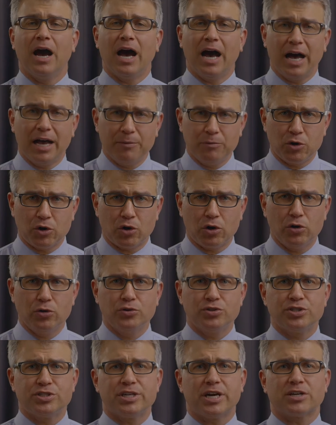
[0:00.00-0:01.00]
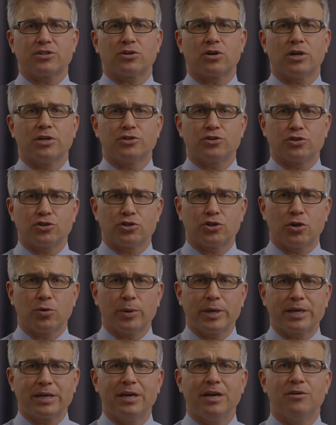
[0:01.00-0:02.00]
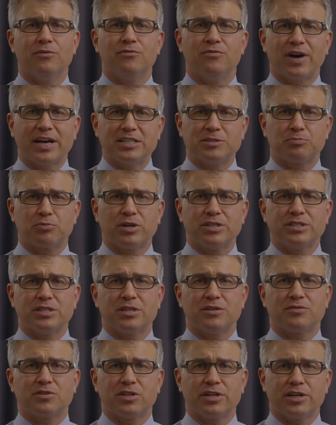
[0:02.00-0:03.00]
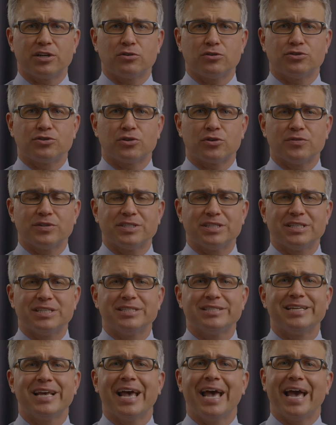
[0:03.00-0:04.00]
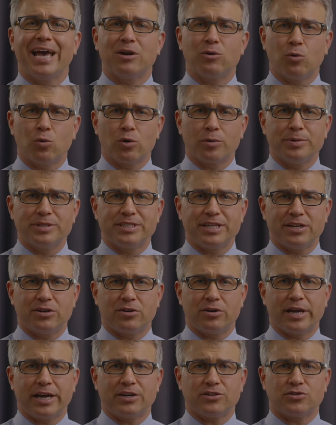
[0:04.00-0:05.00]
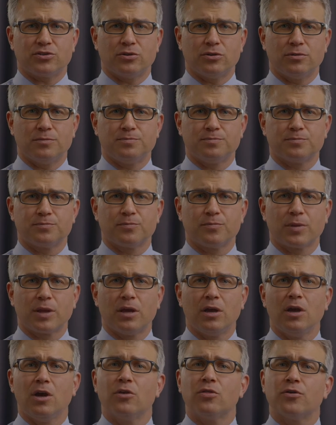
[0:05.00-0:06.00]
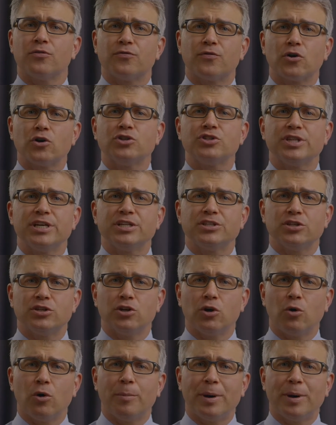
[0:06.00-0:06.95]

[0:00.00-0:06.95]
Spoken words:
I'm your host, Dr. Hunter Cherwick, Vice President of Clinical Services at Orbis International. The first thing to know